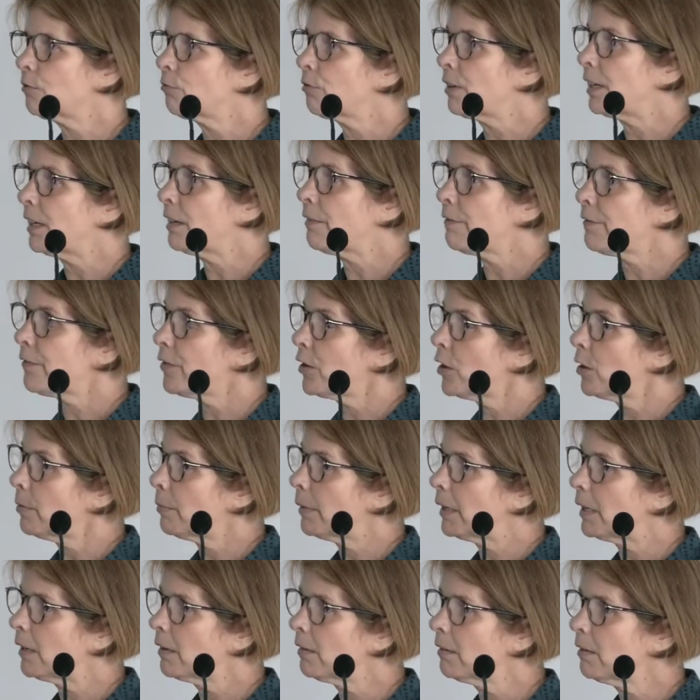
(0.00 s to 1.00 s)

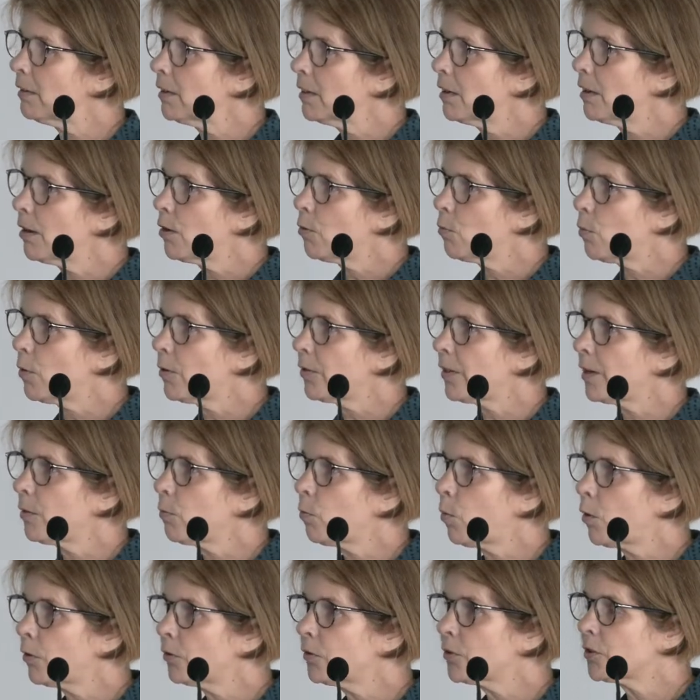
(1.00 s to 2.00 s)
reaffirming what they
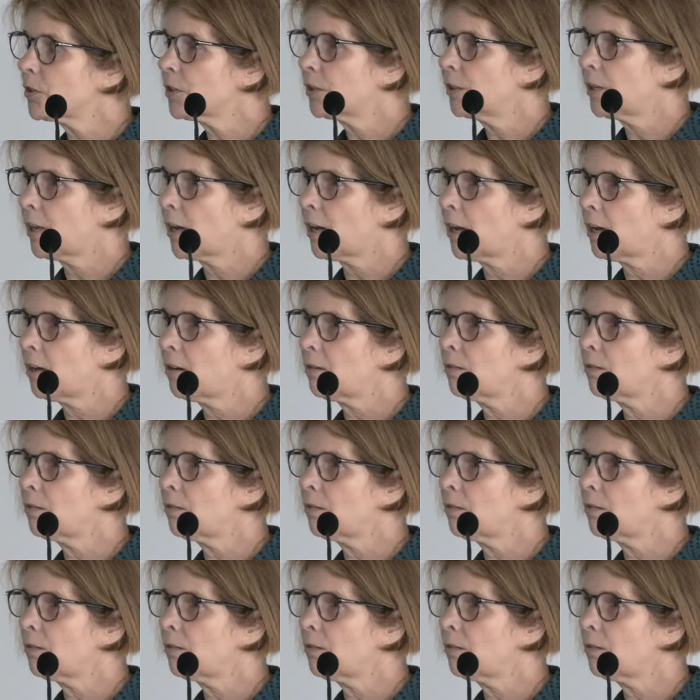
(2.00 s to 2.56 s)
want to know.